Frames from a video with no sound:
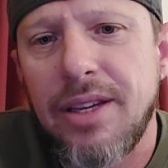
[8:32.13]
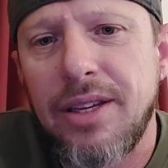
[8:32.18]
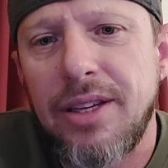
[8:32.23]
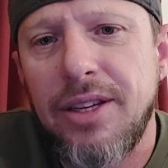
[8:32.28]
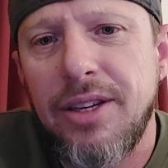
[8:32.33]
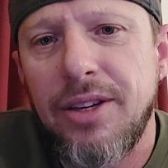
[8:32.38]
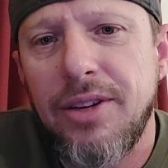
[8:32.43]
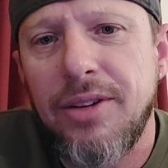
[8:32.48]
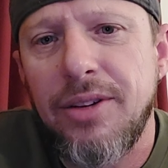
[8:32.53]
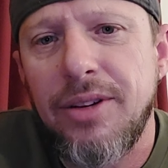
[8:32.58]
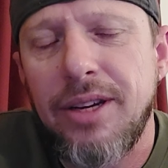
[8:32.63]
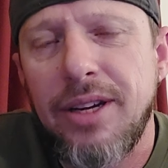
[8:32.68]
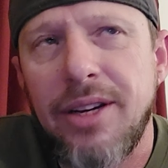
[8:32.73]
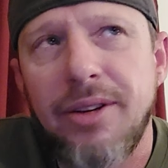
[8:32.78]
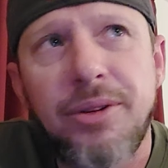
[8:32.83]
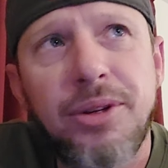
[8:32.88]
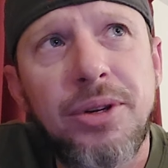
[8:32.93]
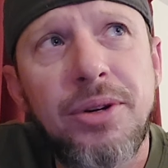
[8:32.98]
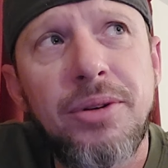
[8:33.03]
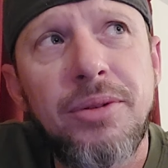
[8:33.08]
I
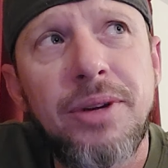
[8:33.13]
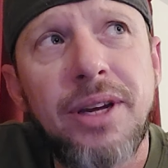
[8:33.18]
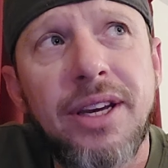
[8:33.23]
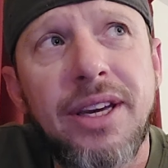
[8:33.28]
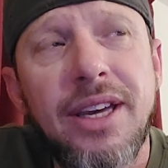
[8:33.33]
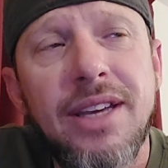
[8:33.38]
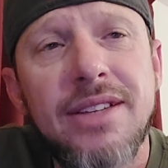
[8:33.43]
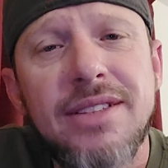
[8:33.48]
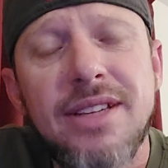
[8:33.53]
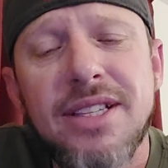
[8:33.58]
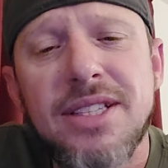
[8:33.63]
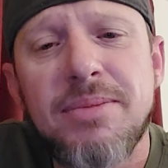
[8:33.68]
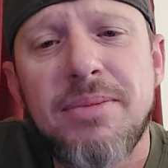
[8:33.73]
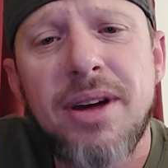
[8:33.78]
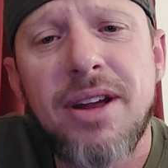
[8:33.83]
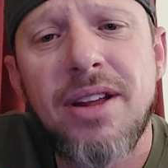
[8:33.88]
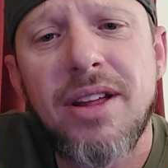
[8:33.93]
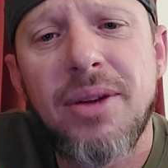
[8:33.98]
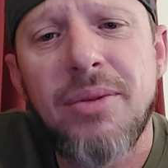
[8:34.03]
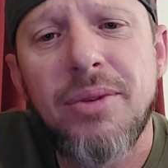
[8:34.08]
don't know. I guess that's
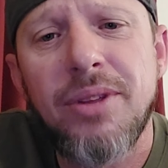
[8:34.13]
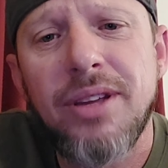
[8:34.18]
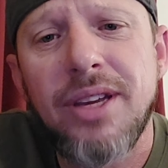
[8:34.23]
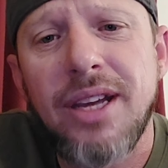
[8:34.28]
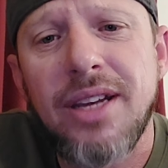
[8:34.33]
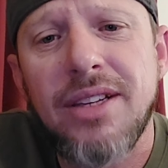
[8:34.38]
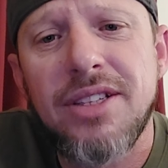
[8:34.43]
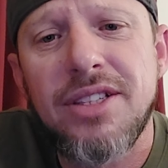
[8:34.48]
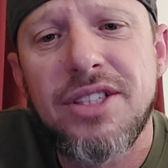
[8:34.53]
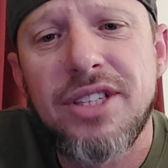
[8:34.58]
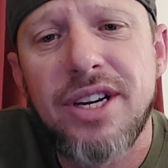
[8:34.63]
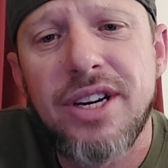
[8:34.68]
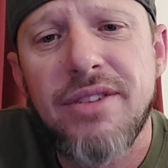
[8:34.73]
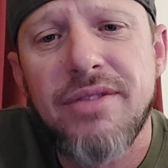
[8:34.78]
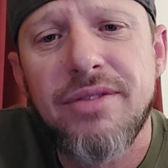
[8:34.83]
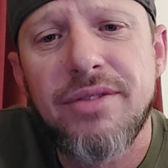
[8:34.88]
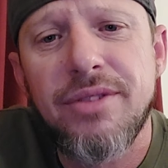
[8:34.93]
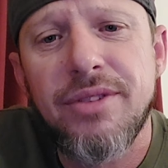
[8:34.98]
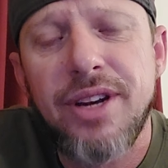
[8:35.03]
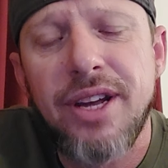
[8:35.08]
about all I really got to share
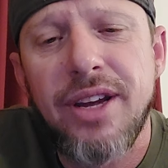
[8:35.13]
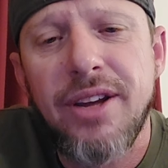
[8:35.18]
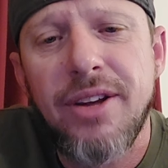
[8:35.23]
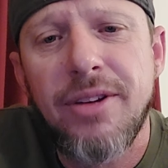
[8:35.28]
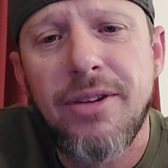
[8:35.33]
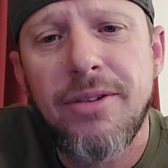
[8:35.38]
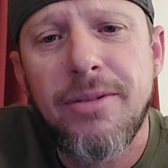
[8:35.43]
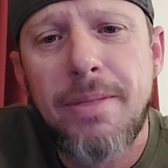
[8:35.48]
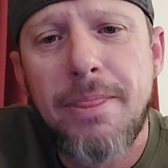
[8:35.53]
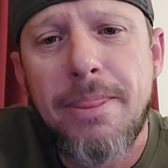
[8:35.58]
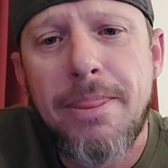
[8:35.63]
for now.